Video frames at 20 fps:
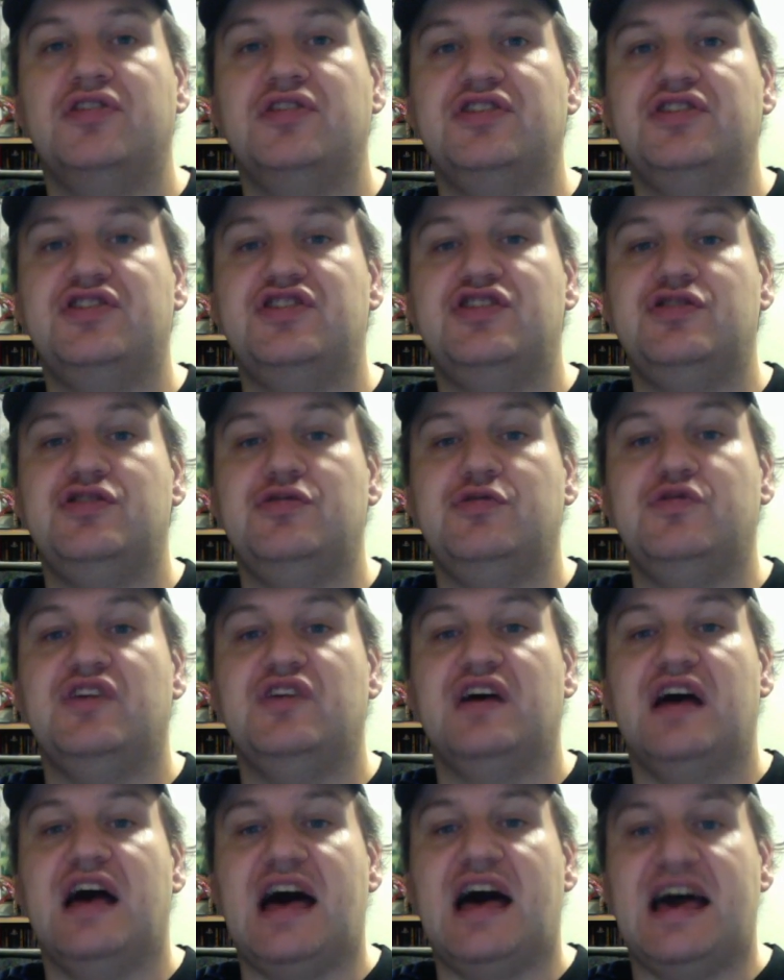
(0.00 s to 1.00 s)
cute
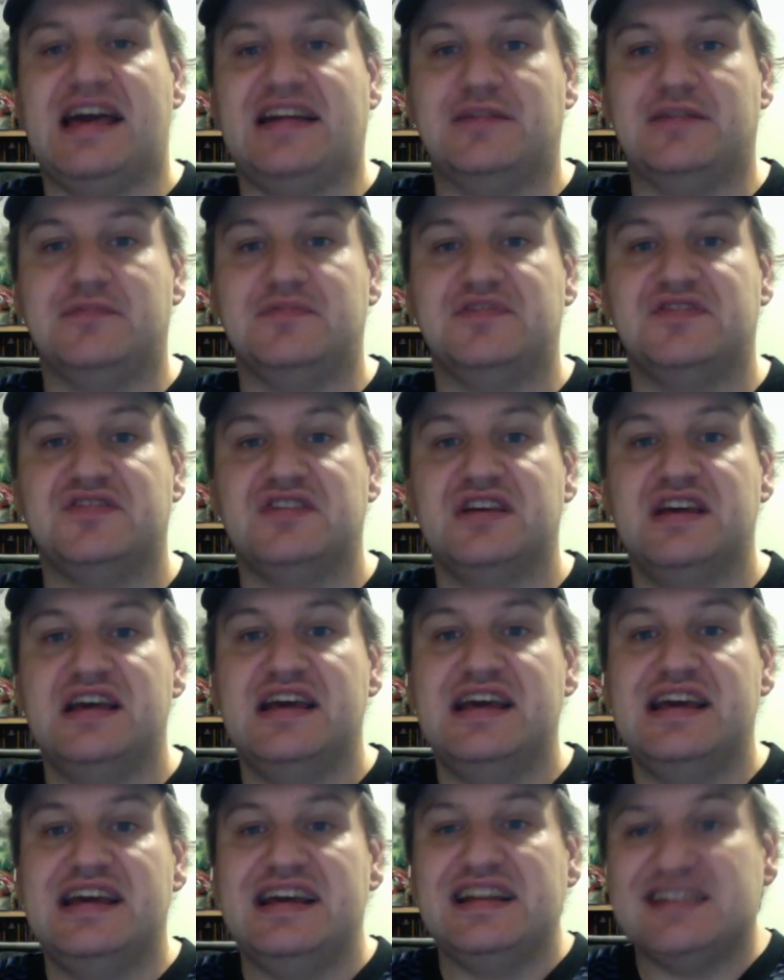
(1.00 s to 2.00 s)
items.
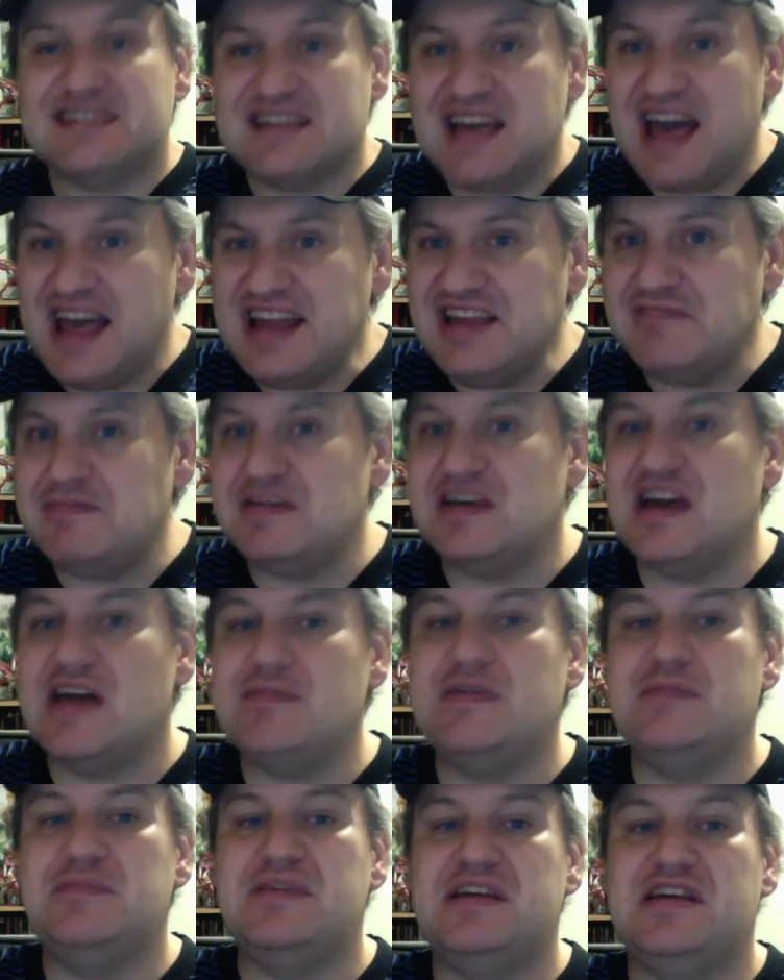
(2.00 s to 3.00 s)
It's kind of become
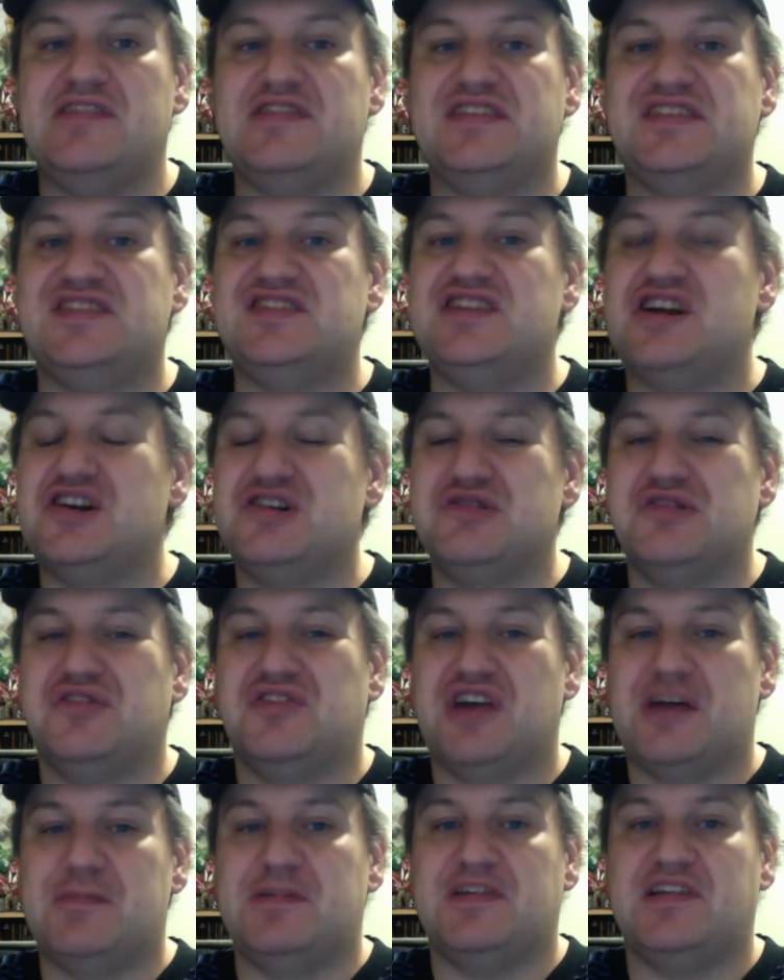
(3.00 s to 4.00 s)
a bit of a
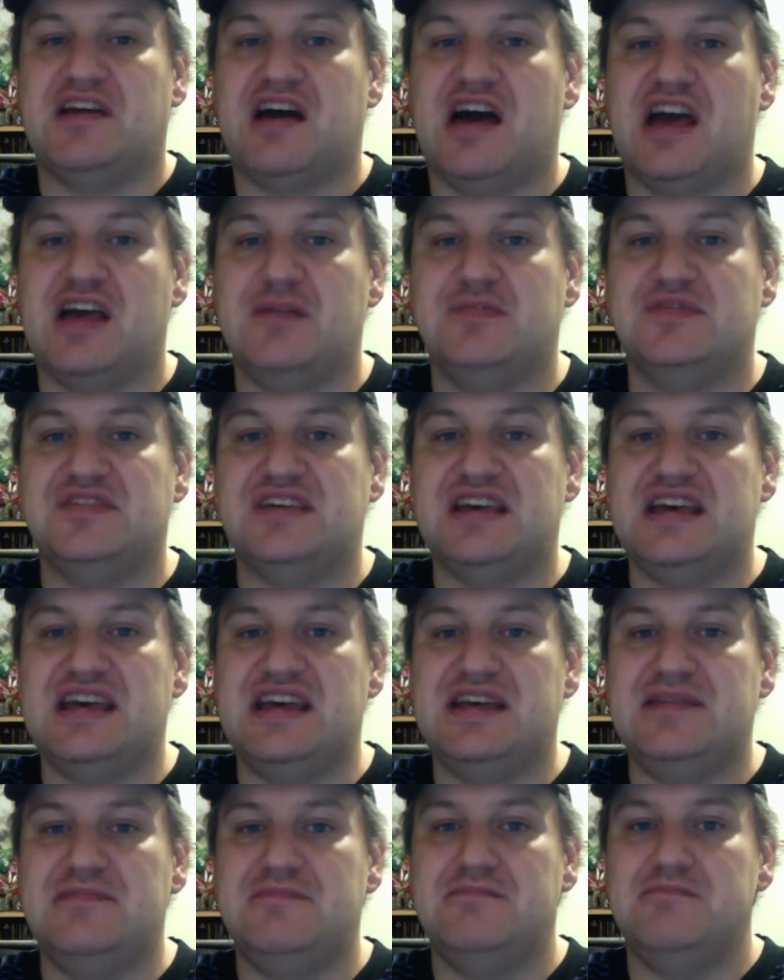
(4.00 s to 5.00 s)
stereotype at times,
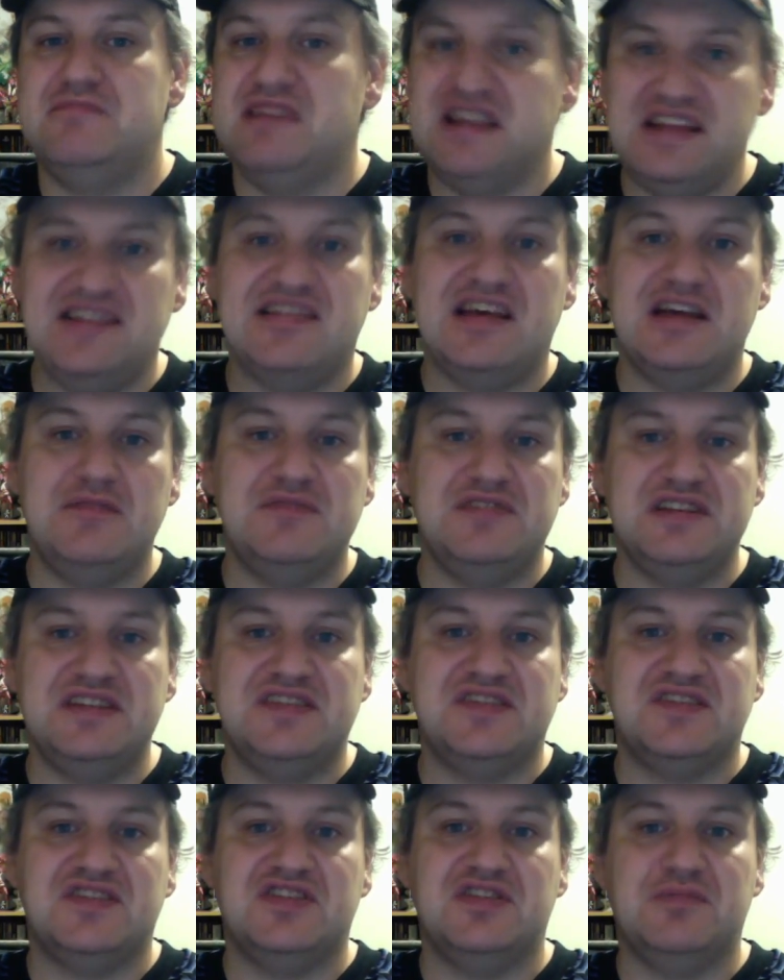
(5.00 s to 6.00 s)
and many times
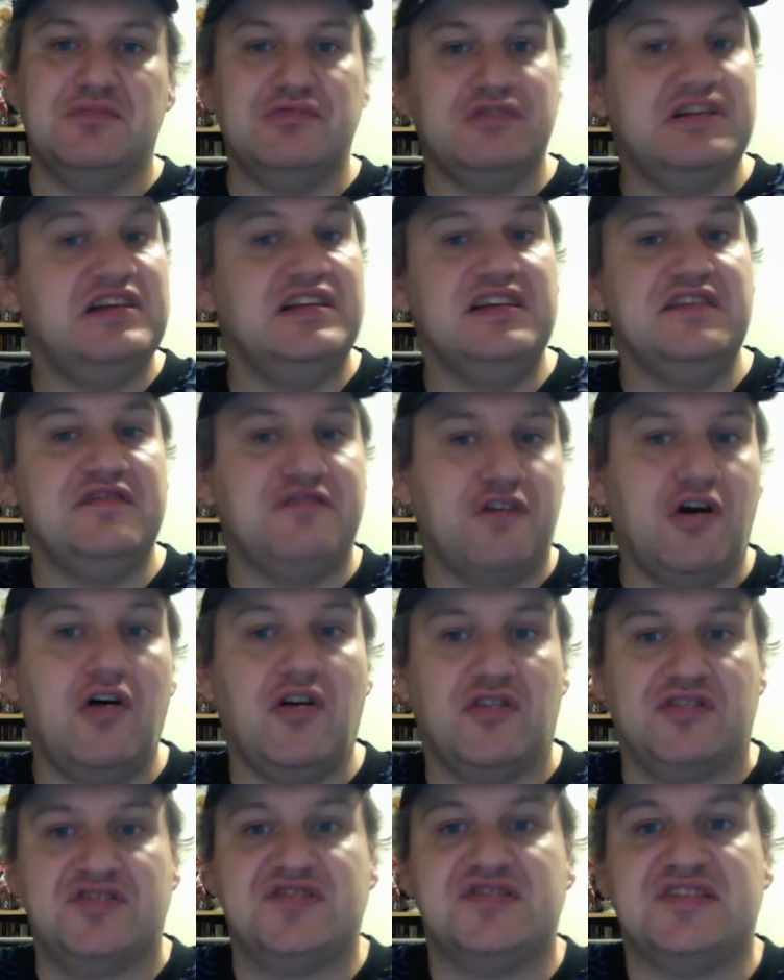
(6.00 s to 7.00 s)
it's completely
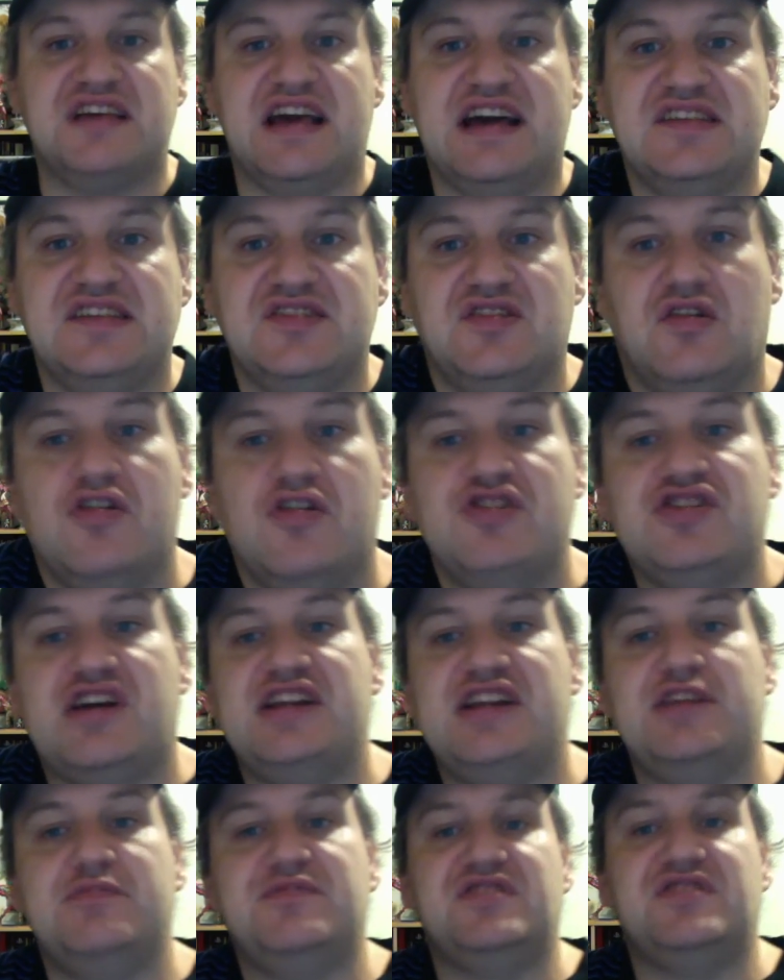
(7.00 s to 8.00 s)
false, as large
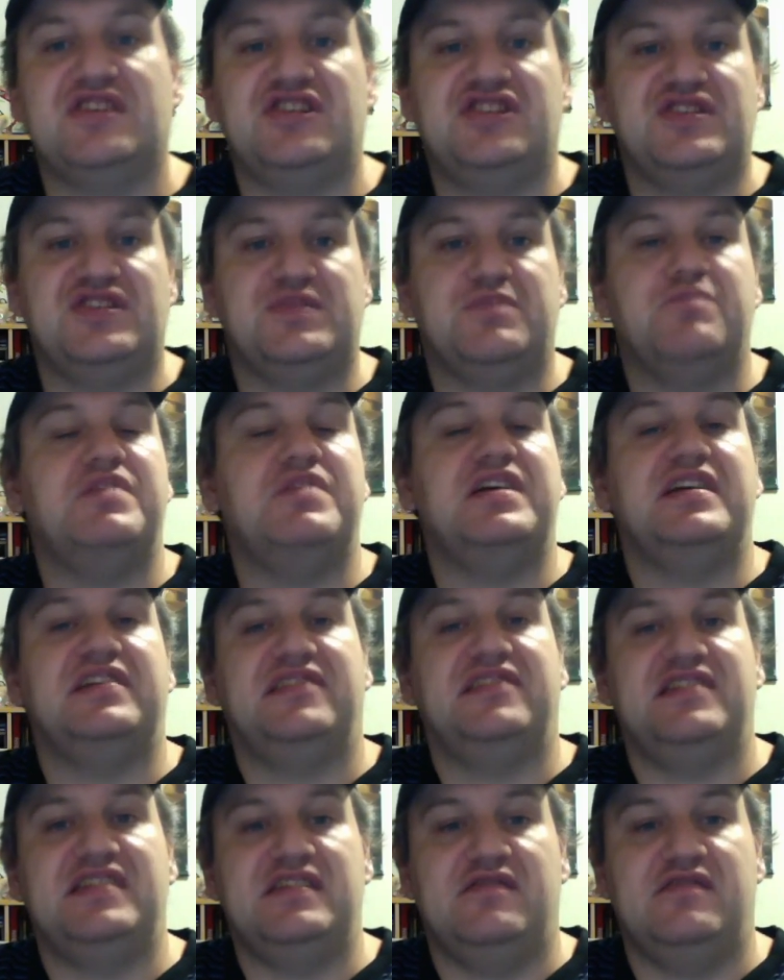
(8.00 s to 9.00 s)
items such as big
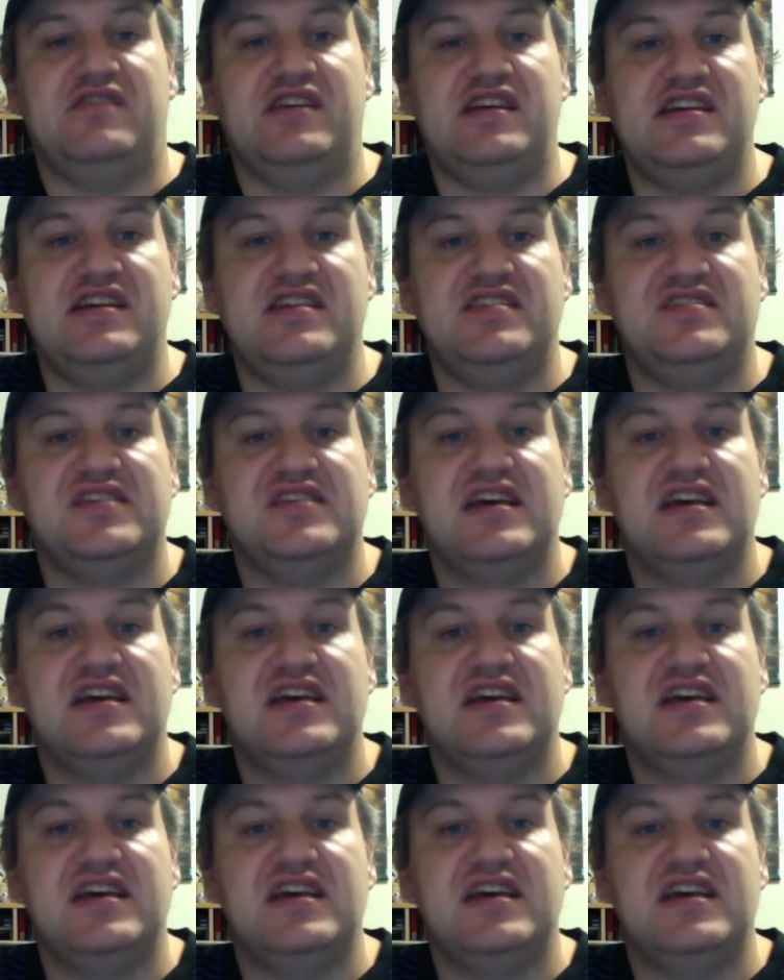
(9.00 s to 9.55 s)
TVs